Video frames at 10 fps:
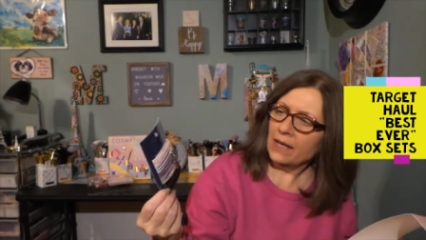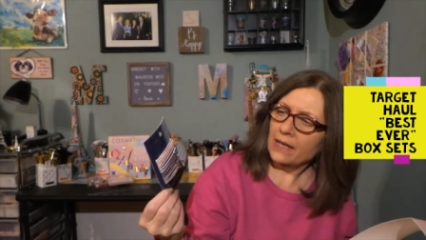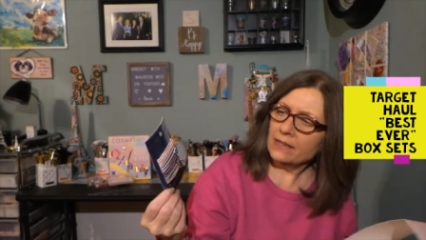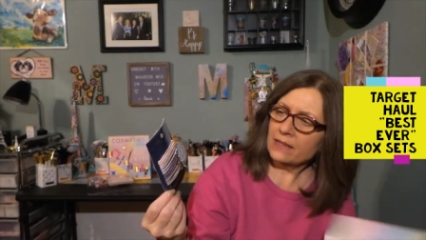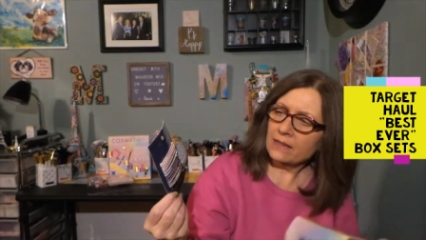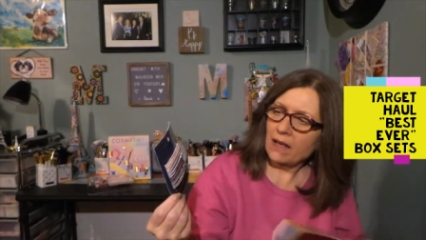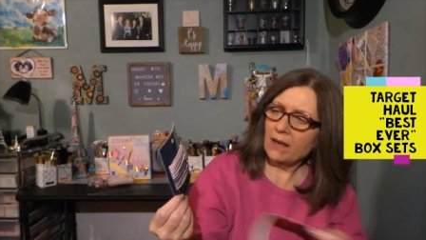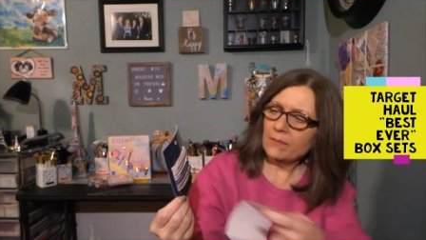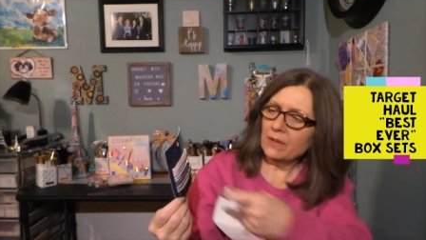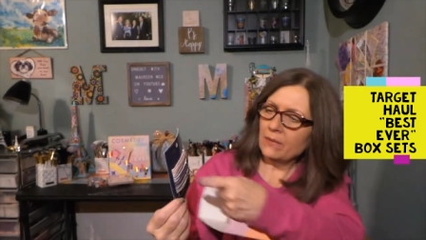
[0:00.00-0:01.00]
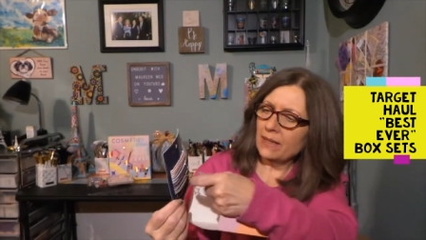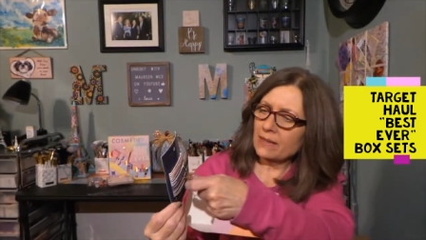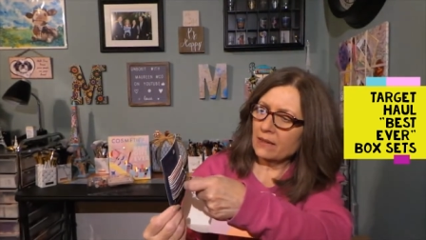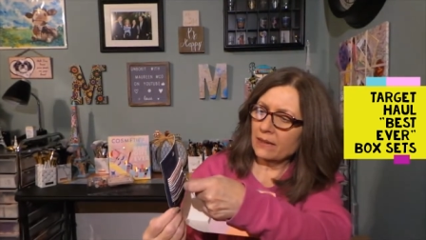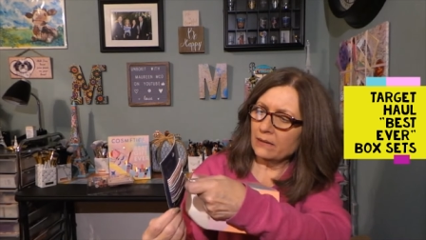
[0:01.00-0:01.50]
it's, um, you know,
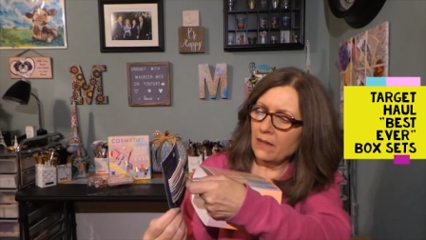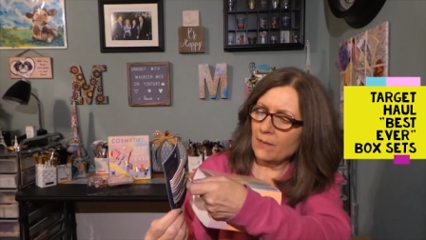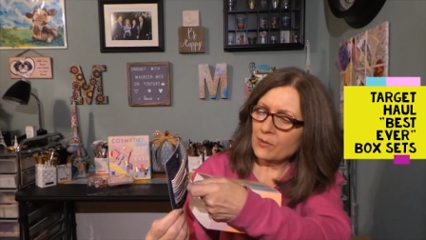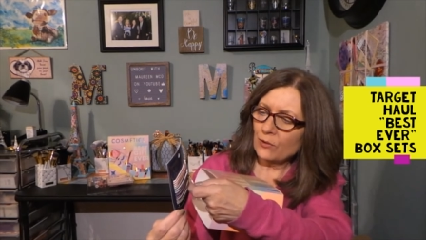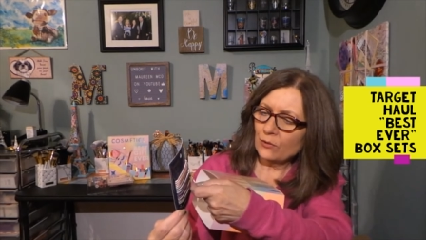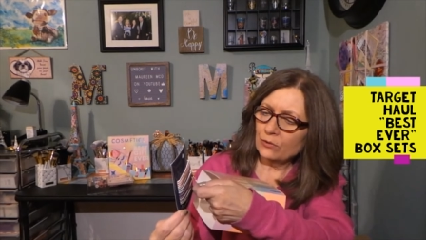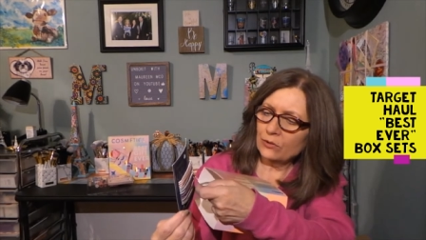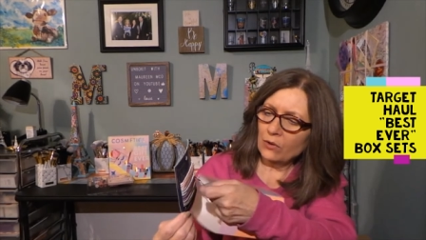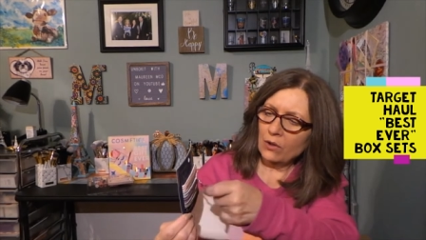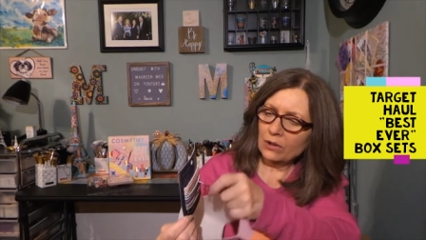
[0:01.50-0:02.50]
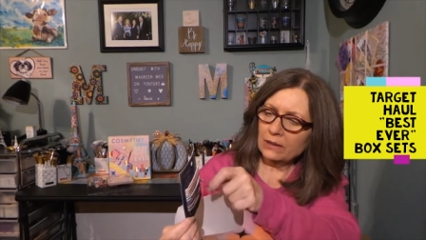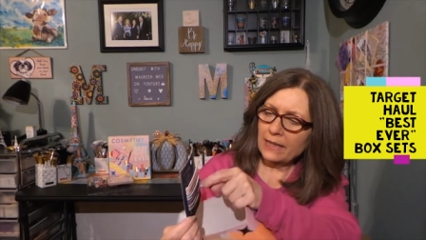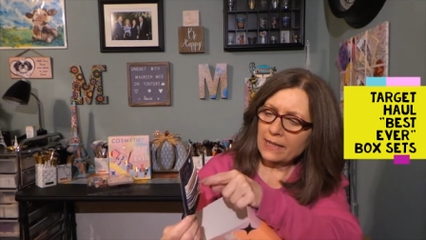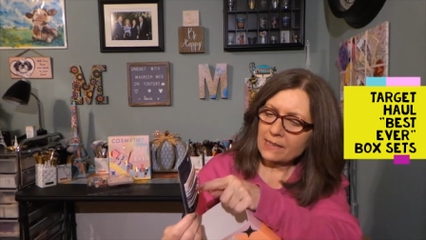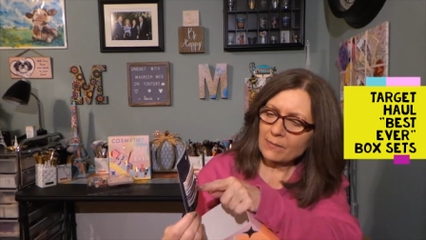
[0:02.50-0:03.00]
has like a lobster claw
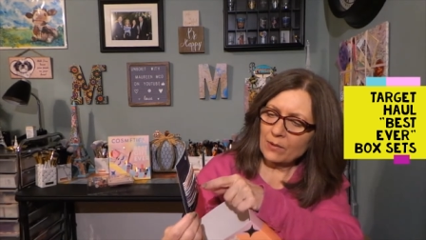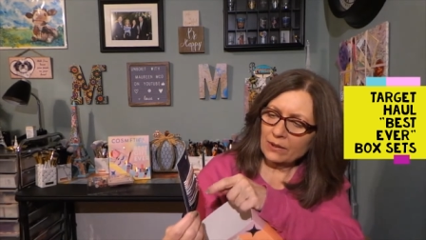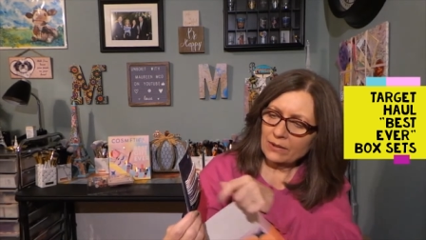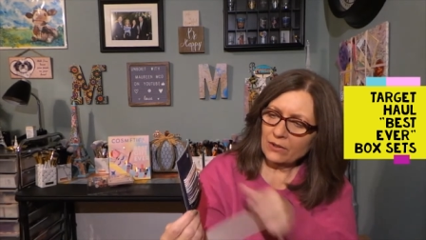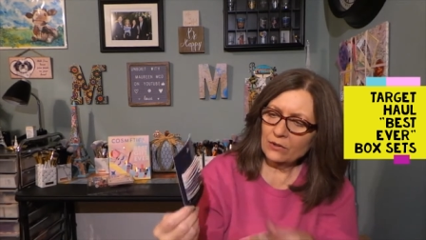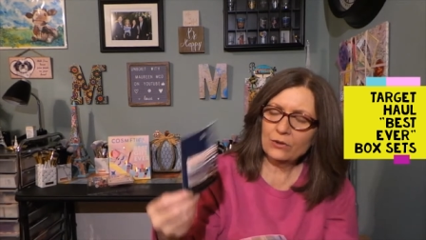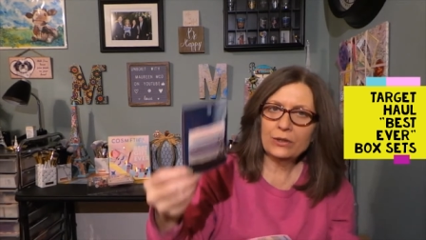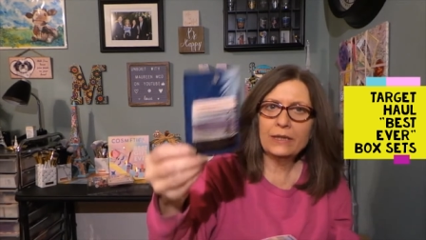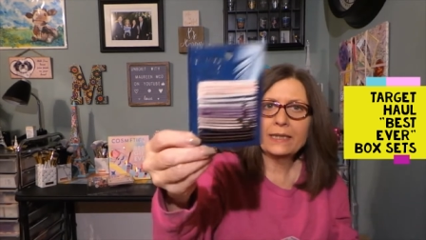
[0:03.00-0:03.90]
clasp on it that you could, I